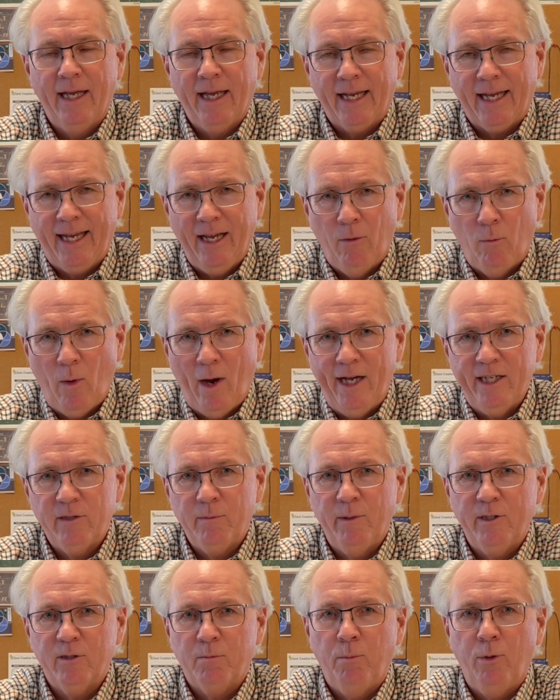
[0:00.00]
get
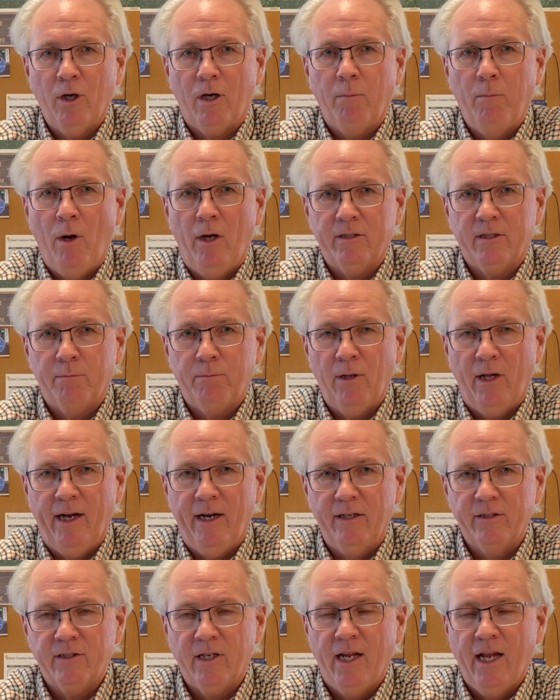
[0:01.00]
Wiseman's book
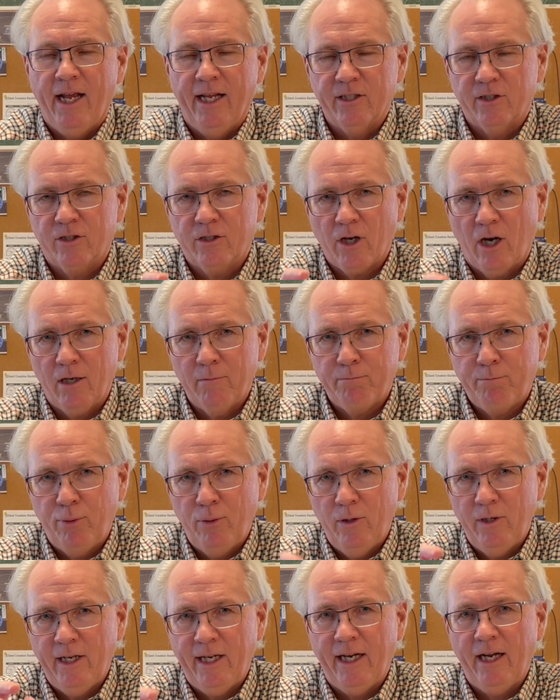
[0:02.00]
Multipliers and start
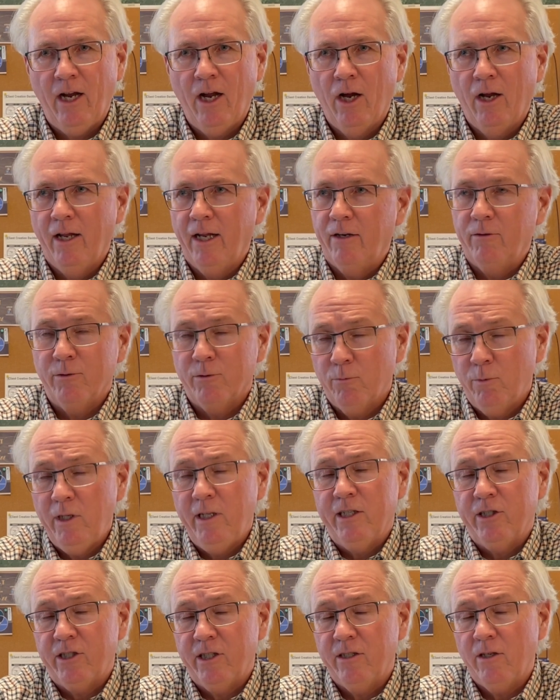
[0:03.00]
putting,
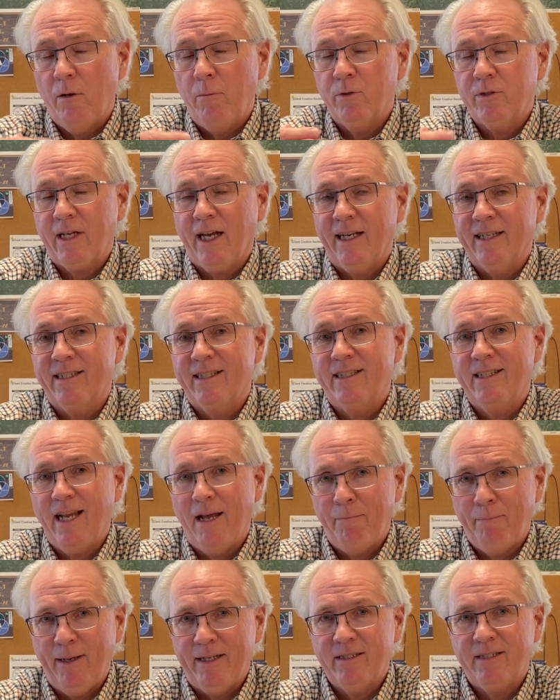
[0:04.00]
really, she's almost got a
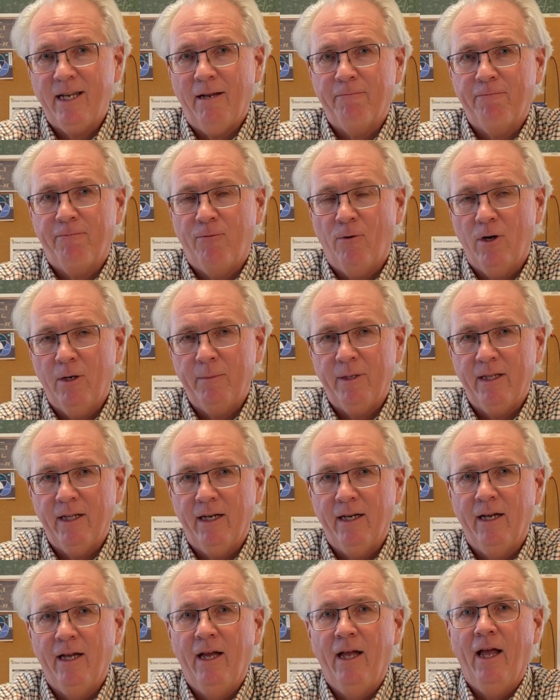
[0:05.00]
step-by-step formula
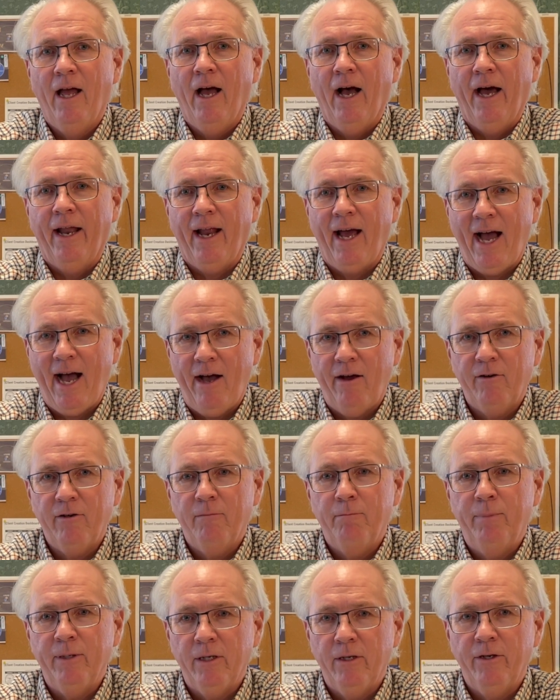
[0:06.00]
on how to
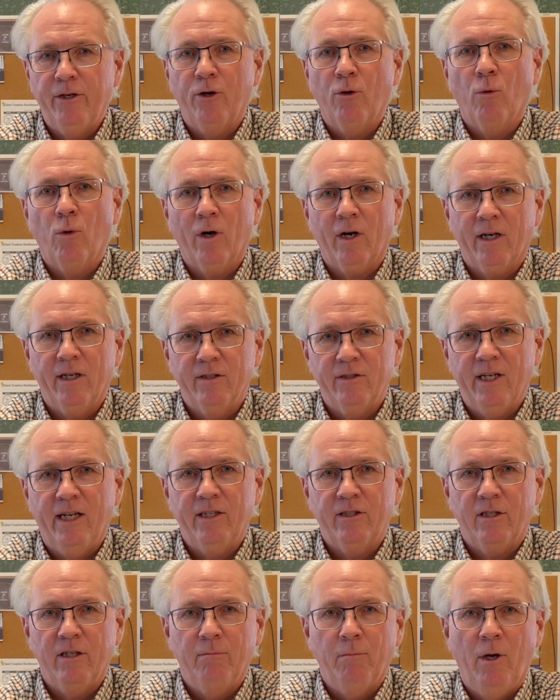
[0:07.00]
build an
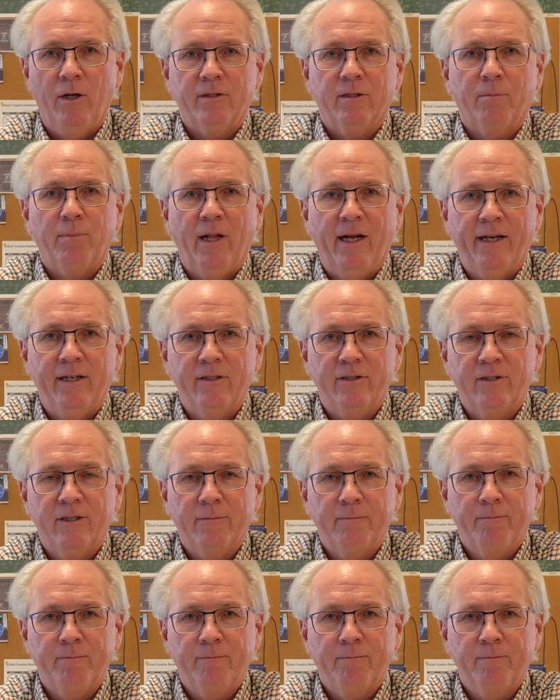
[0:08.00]
organization of multipliers.